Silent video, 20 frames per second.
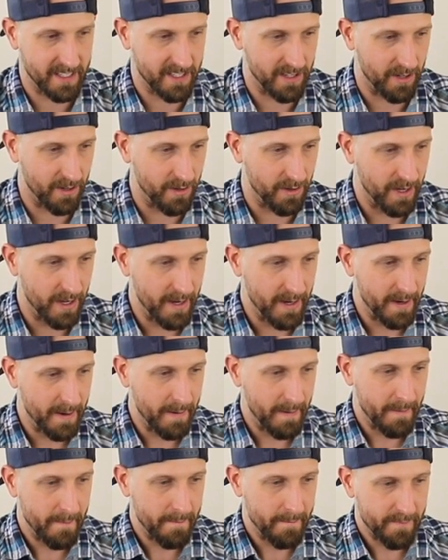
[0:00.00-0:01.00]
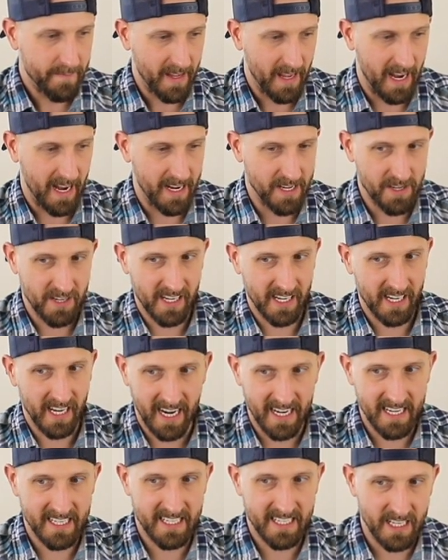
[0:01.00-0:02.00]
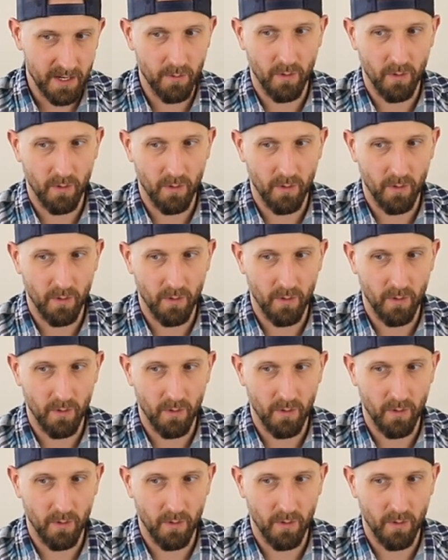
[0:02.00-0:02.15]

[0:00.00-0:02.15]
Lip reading: So you can kind of see